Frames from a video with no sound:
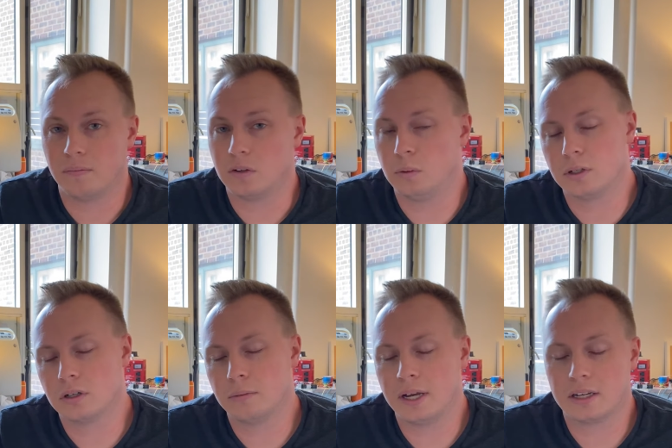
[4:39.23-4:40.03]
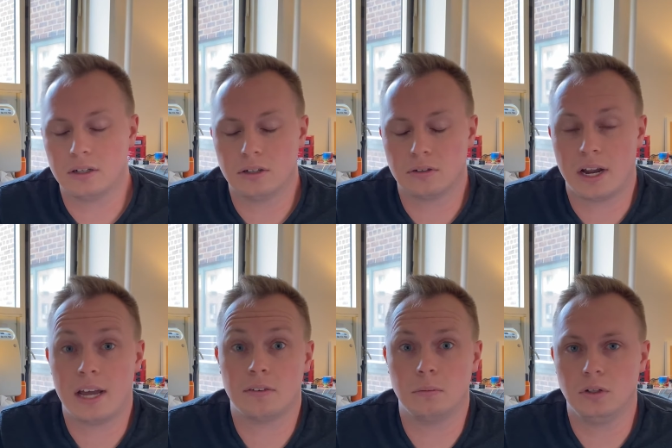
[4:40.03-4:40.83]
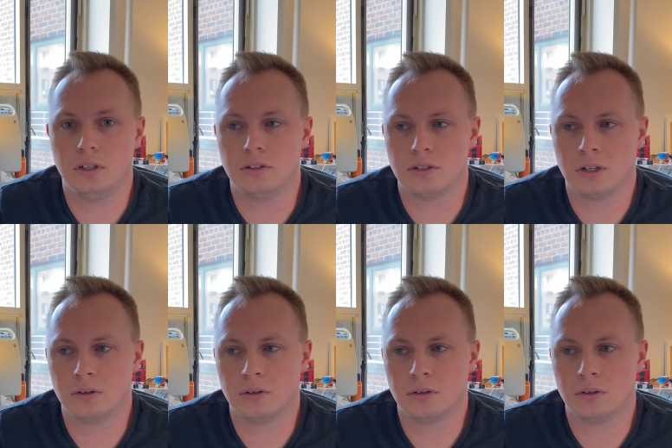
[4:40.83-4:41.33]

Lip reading: If we were to go back another 500,000 years ago,